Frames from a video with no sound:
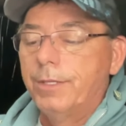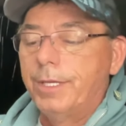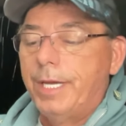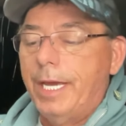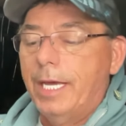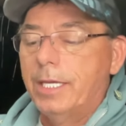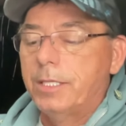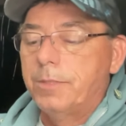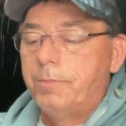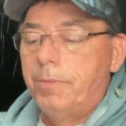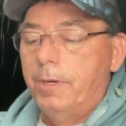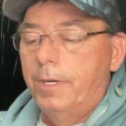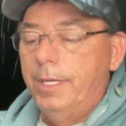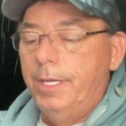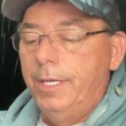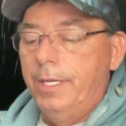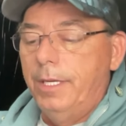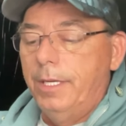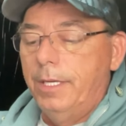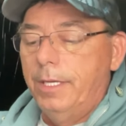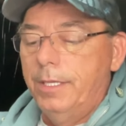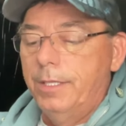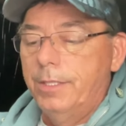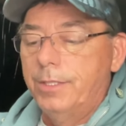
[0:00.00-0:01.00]
Gas
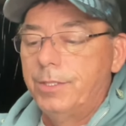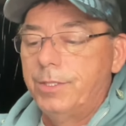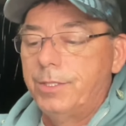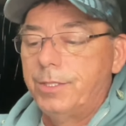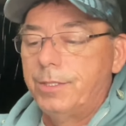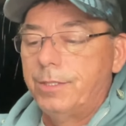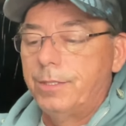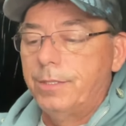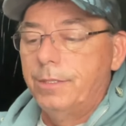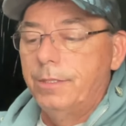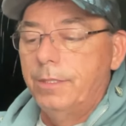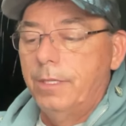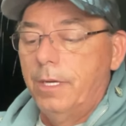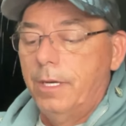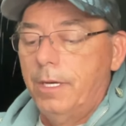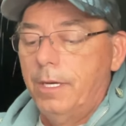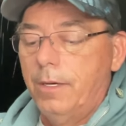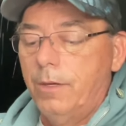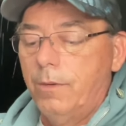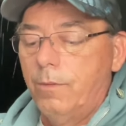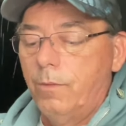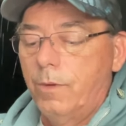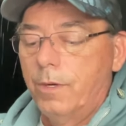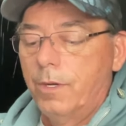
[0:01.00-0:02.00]
Buddy is
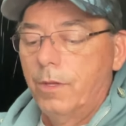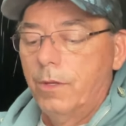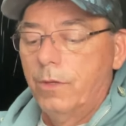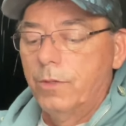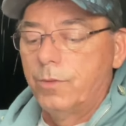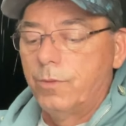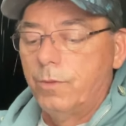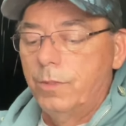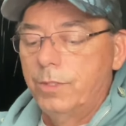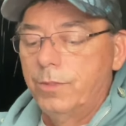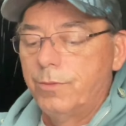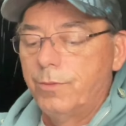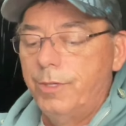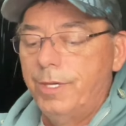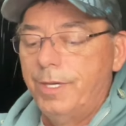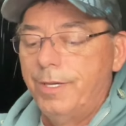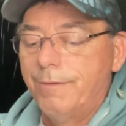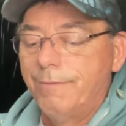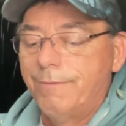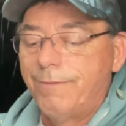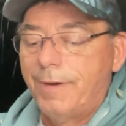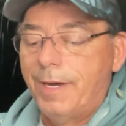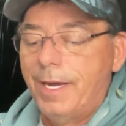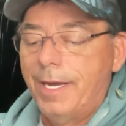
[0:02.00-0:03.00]
one of those ones where you
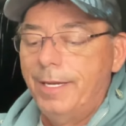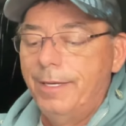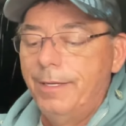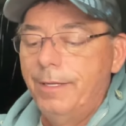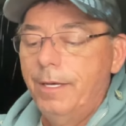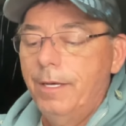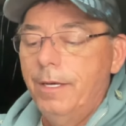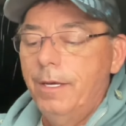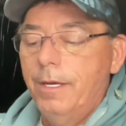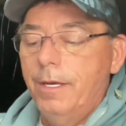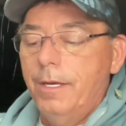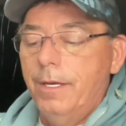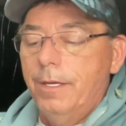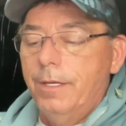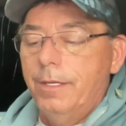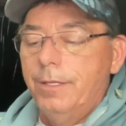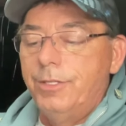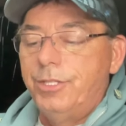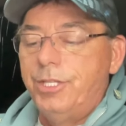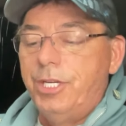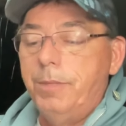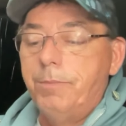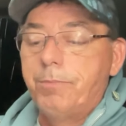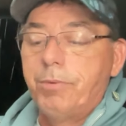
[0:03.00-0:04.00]
can find
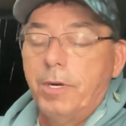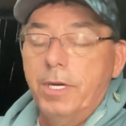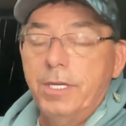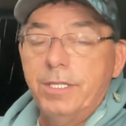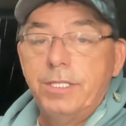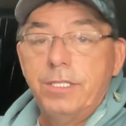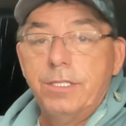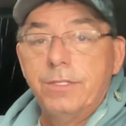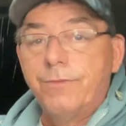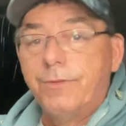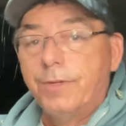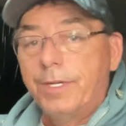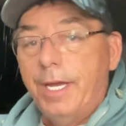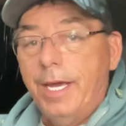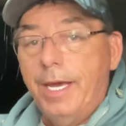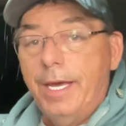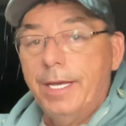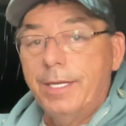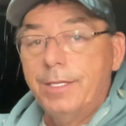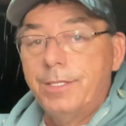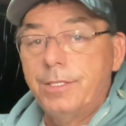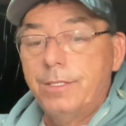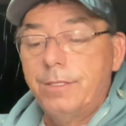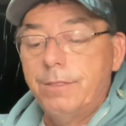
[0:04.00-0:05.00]
cheap prices for
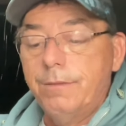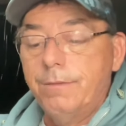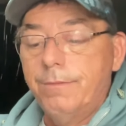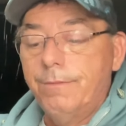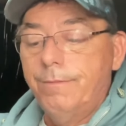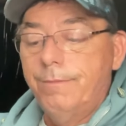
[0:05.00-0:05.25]
gas.